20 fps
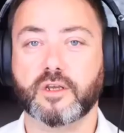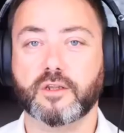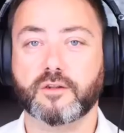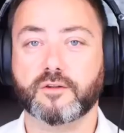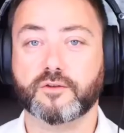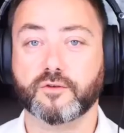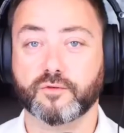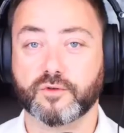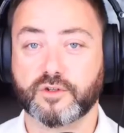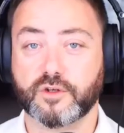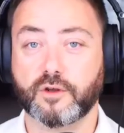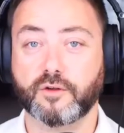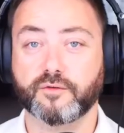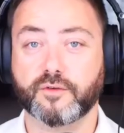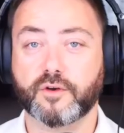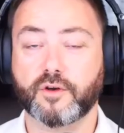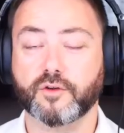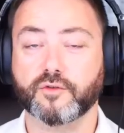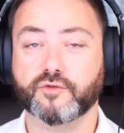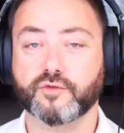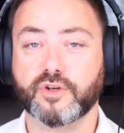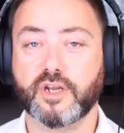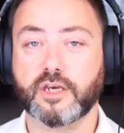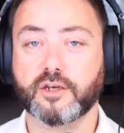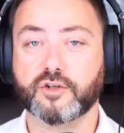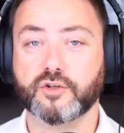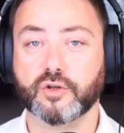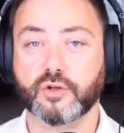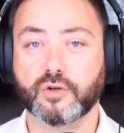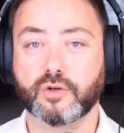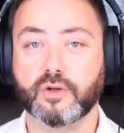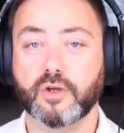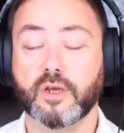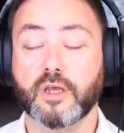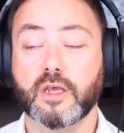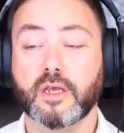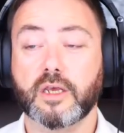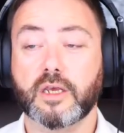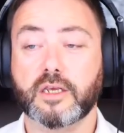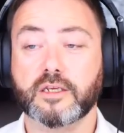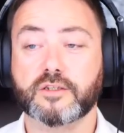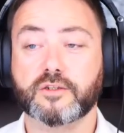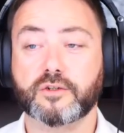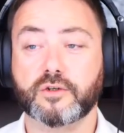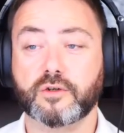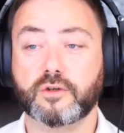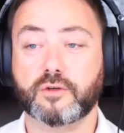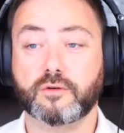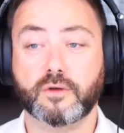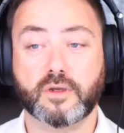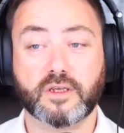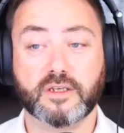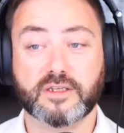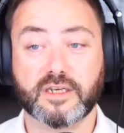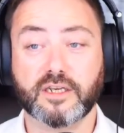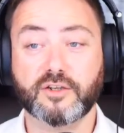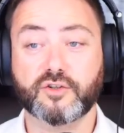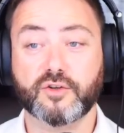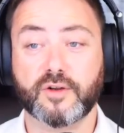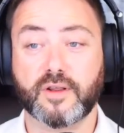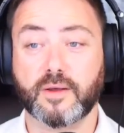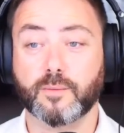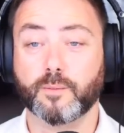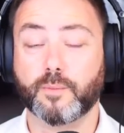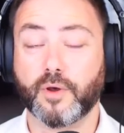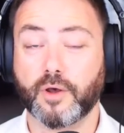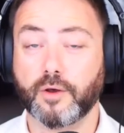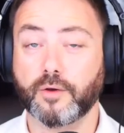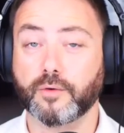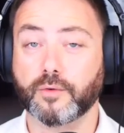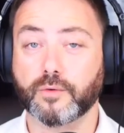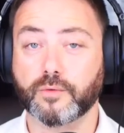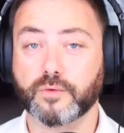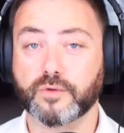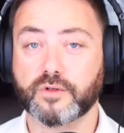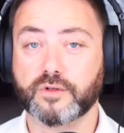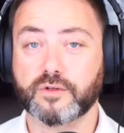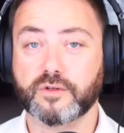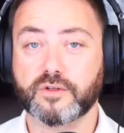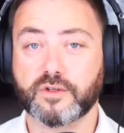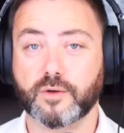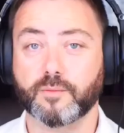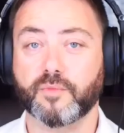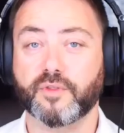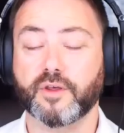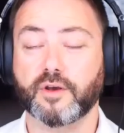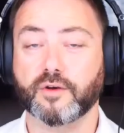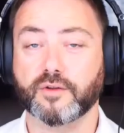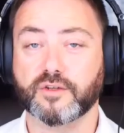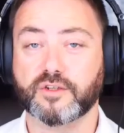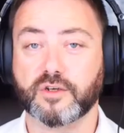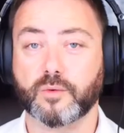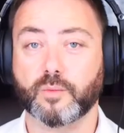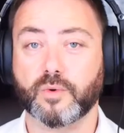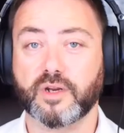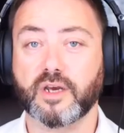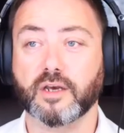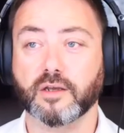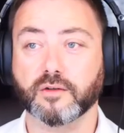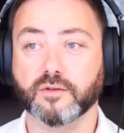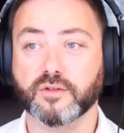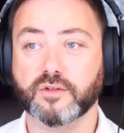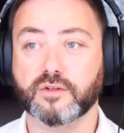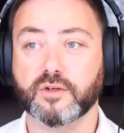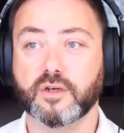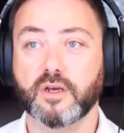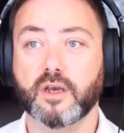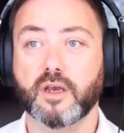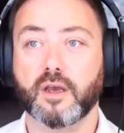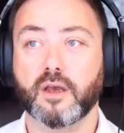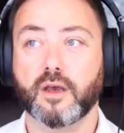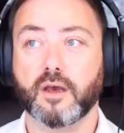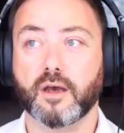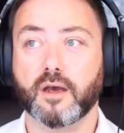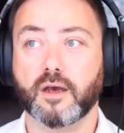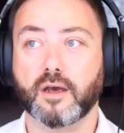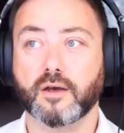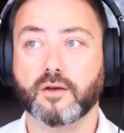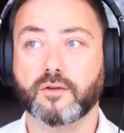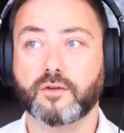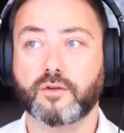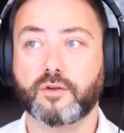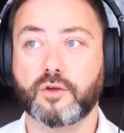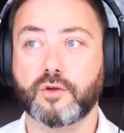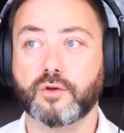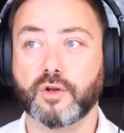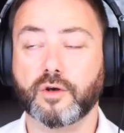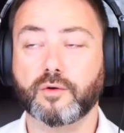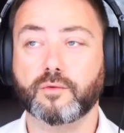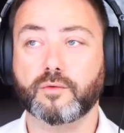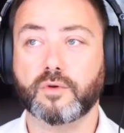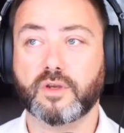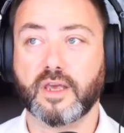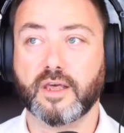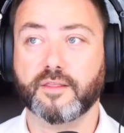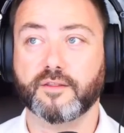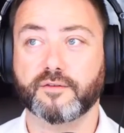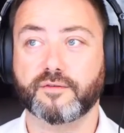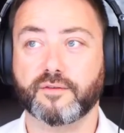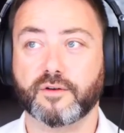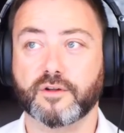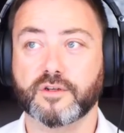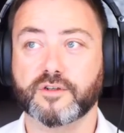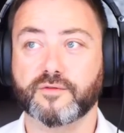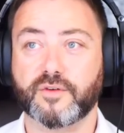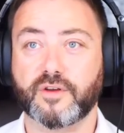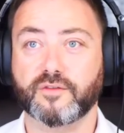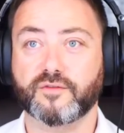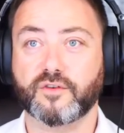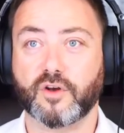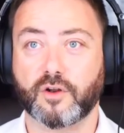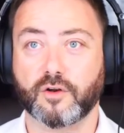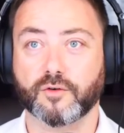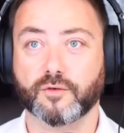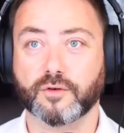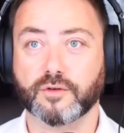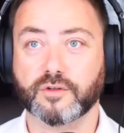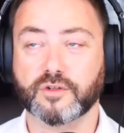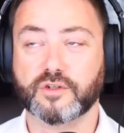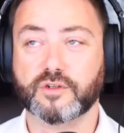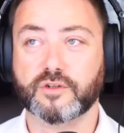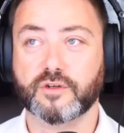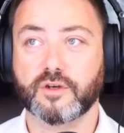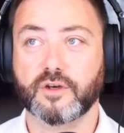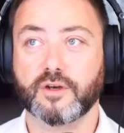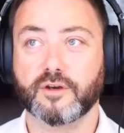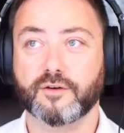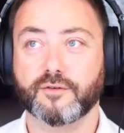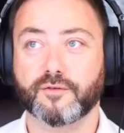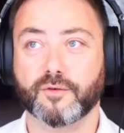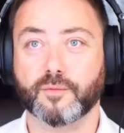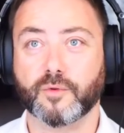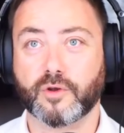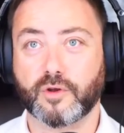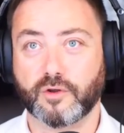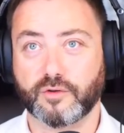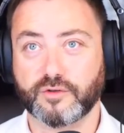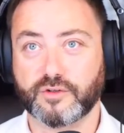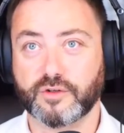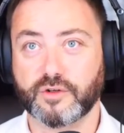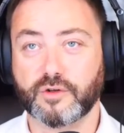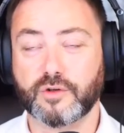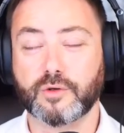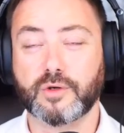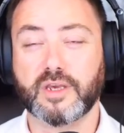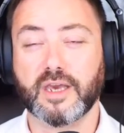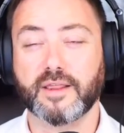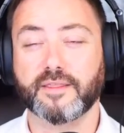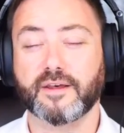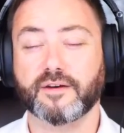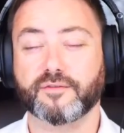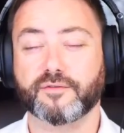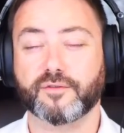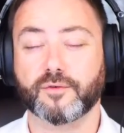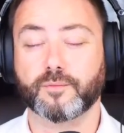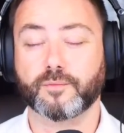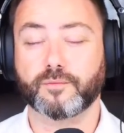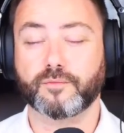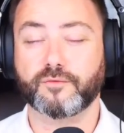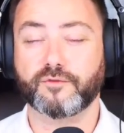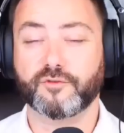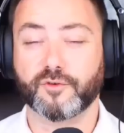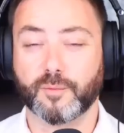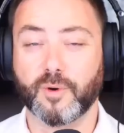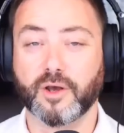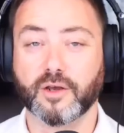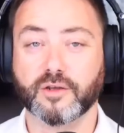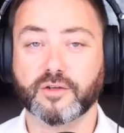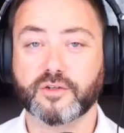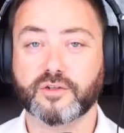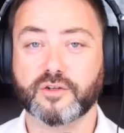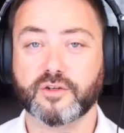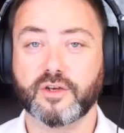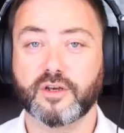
to resolve a contradiction is to essentially impose something on someone else. You don't get the philosophy of tolerance from the continent. You get that from us.